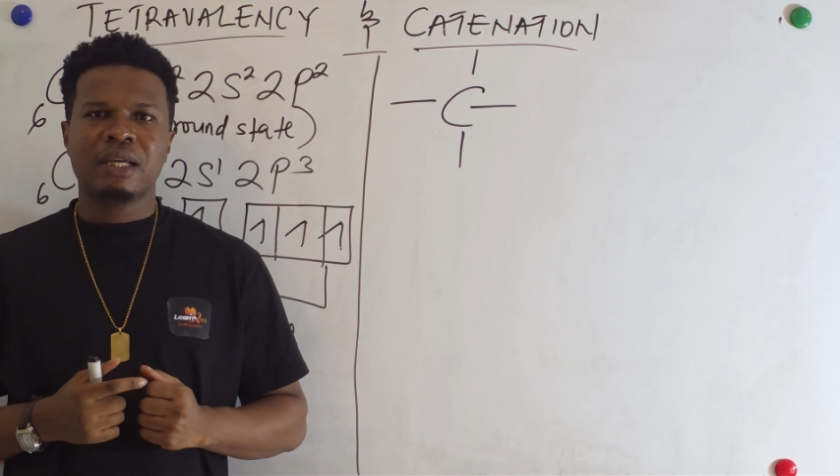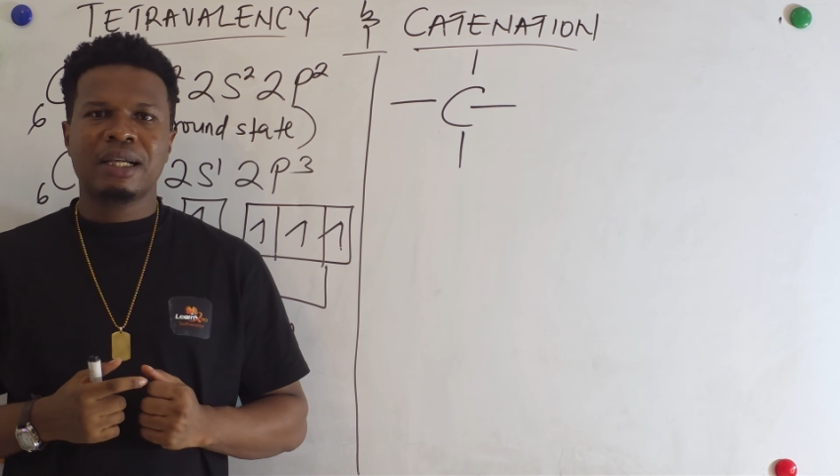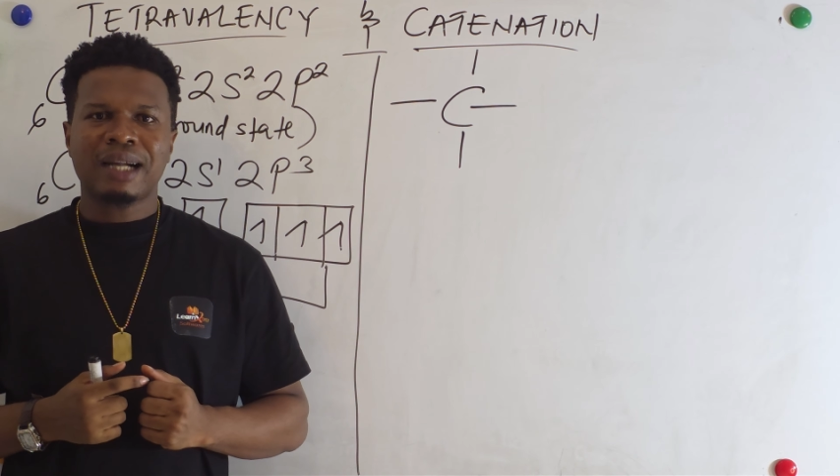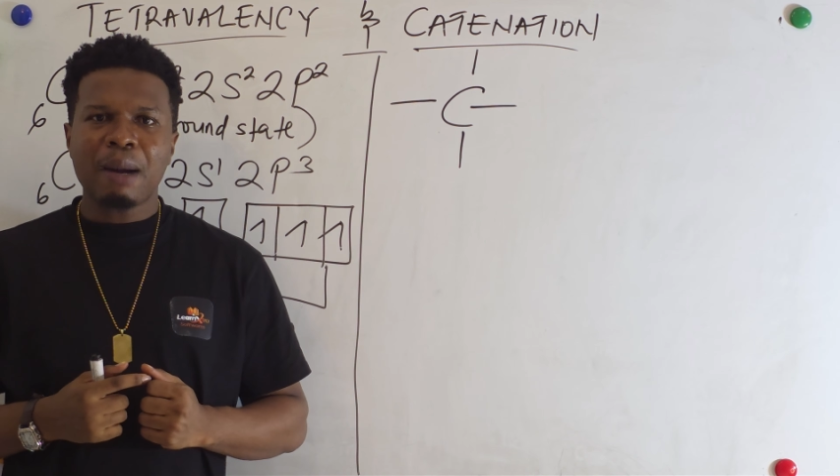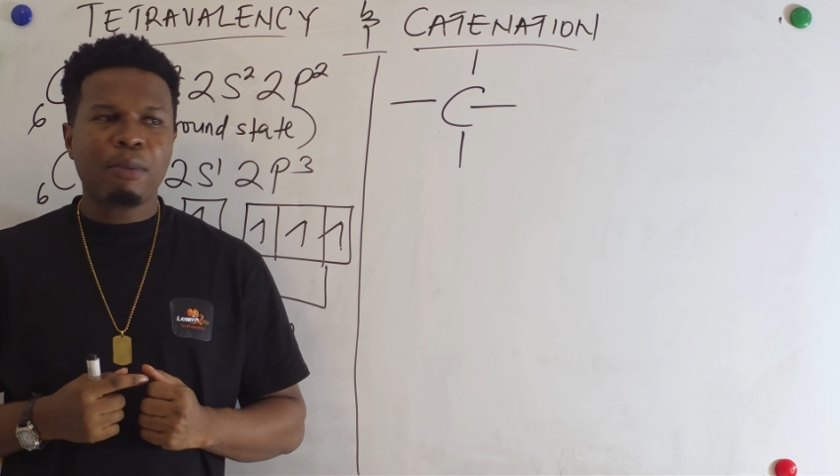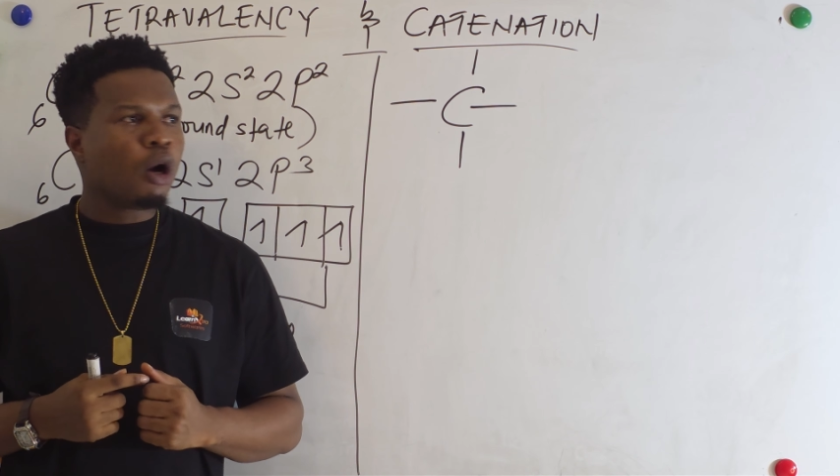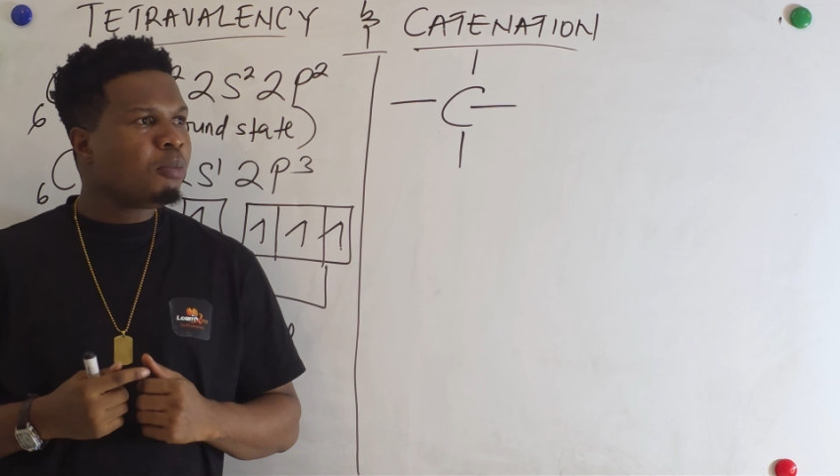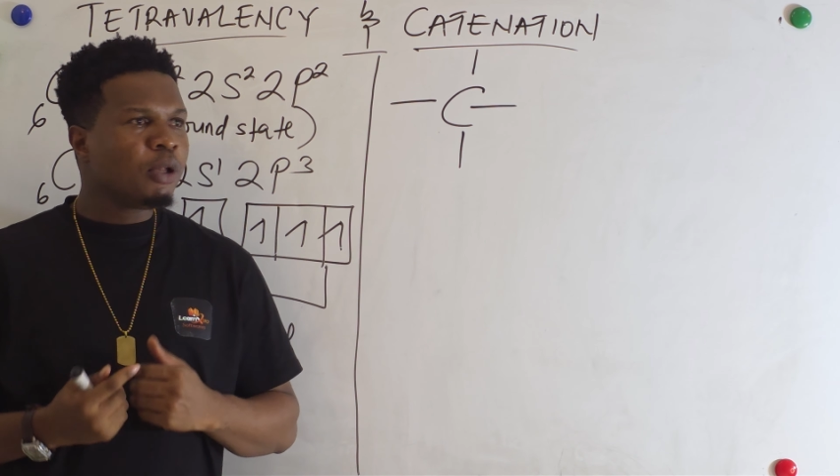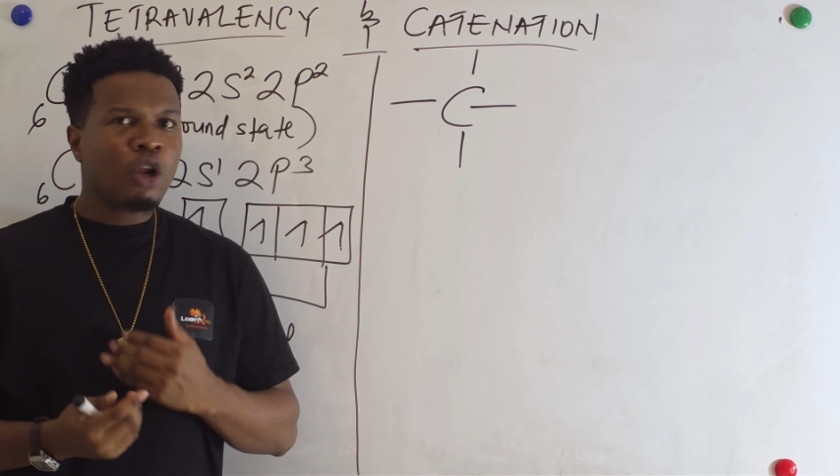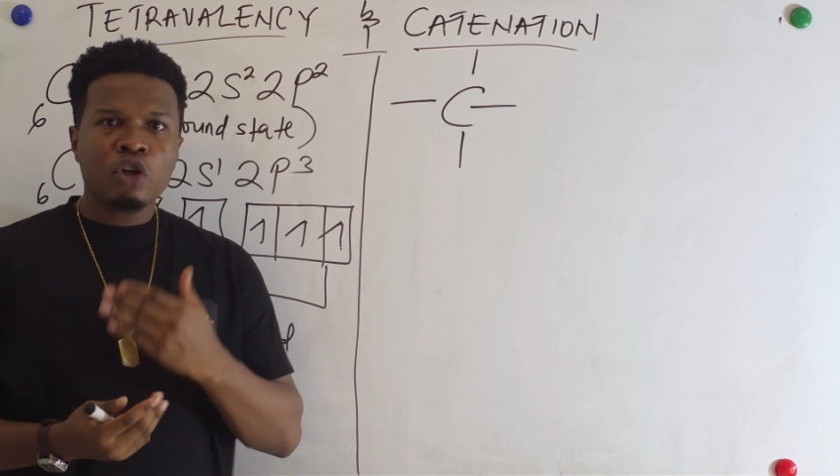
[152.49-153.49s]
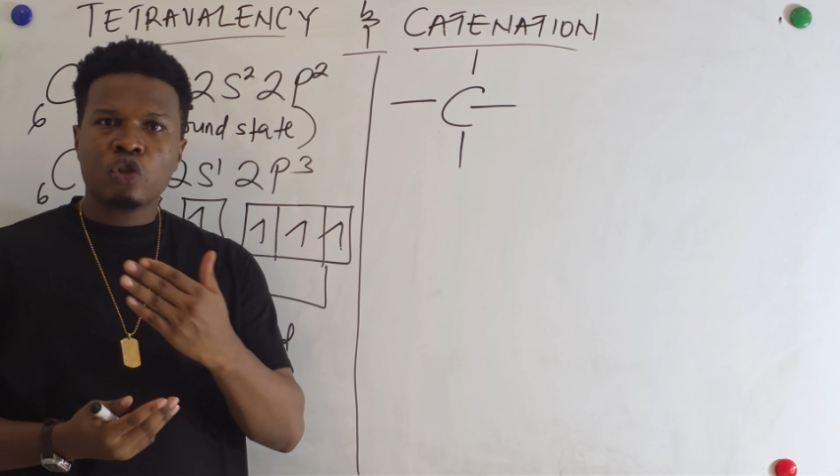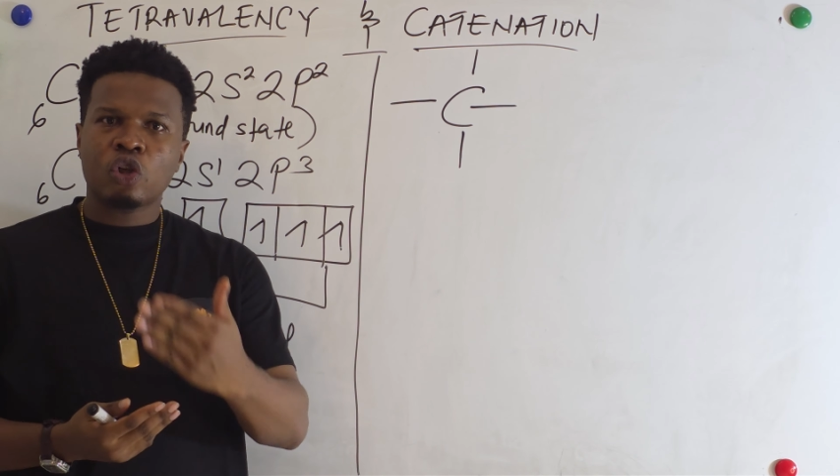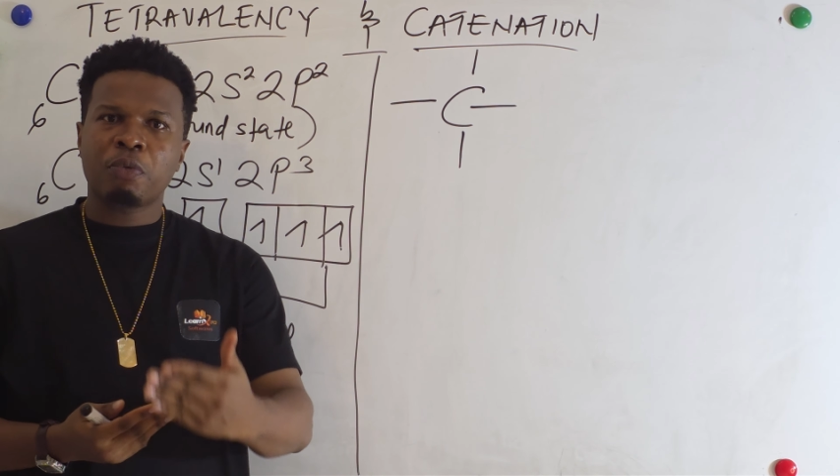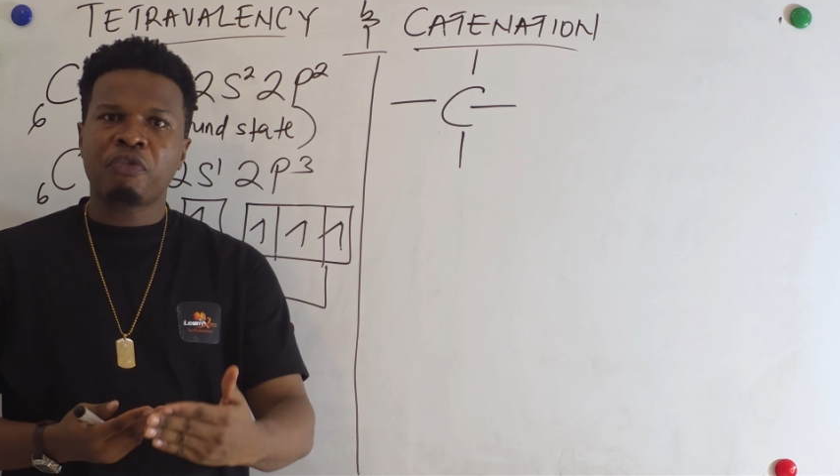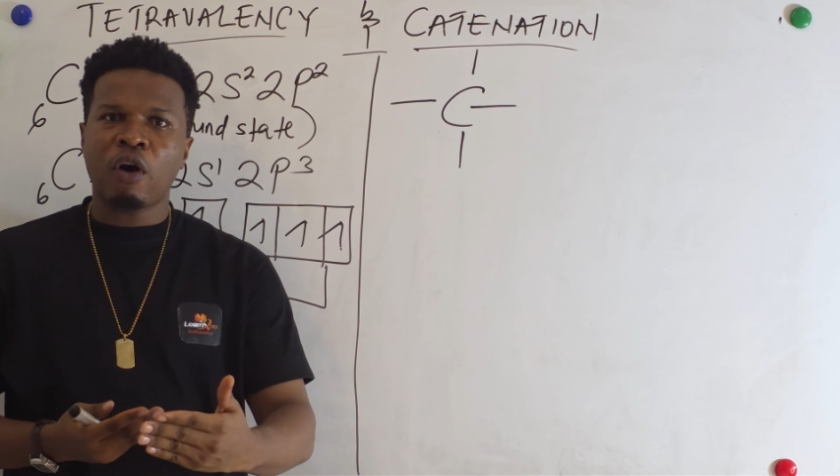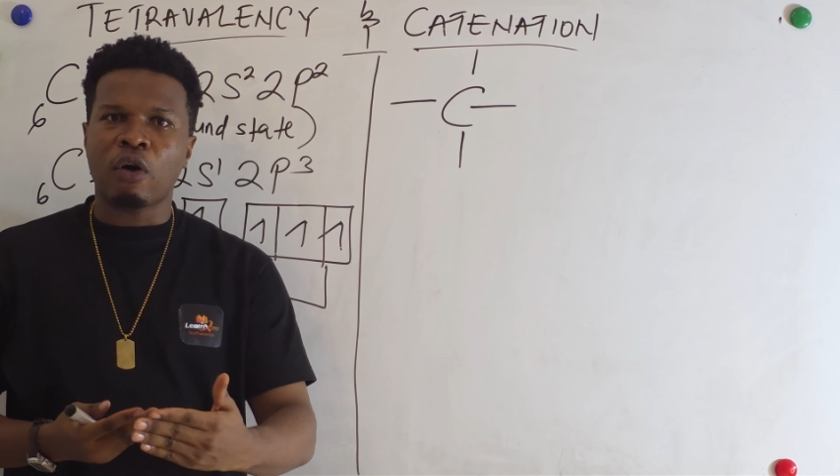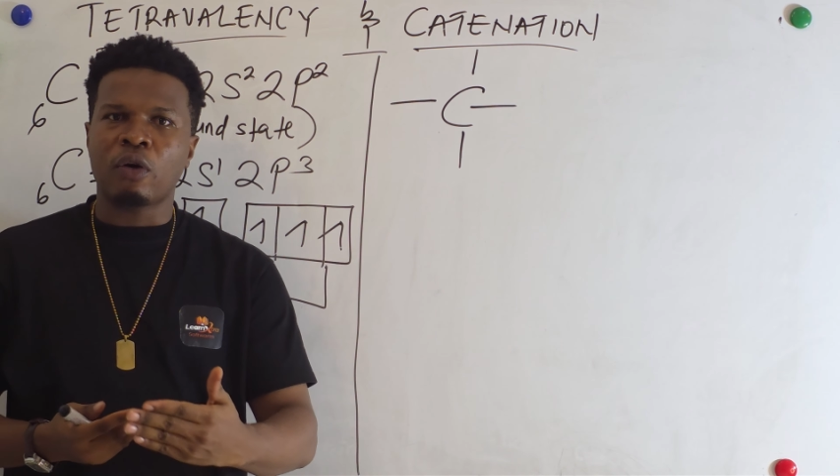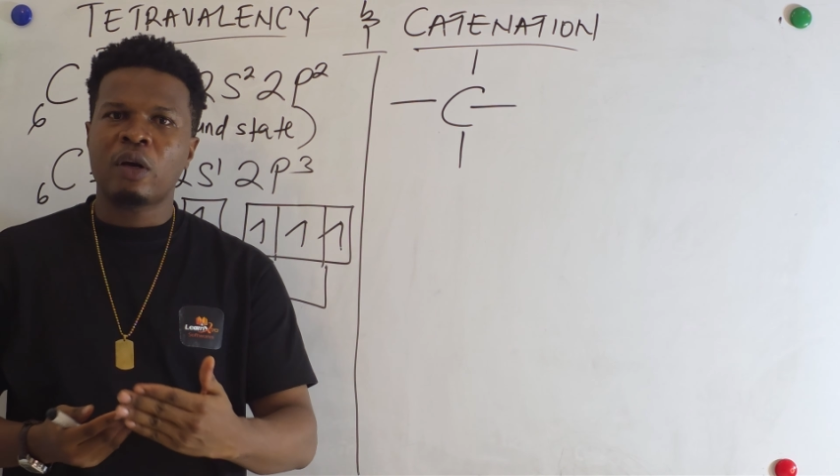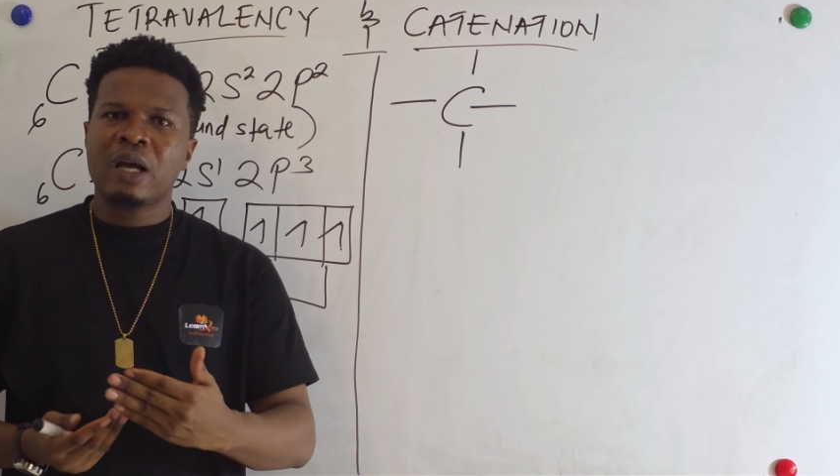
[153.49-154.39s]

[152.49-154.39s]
Carbon belongs to group 4,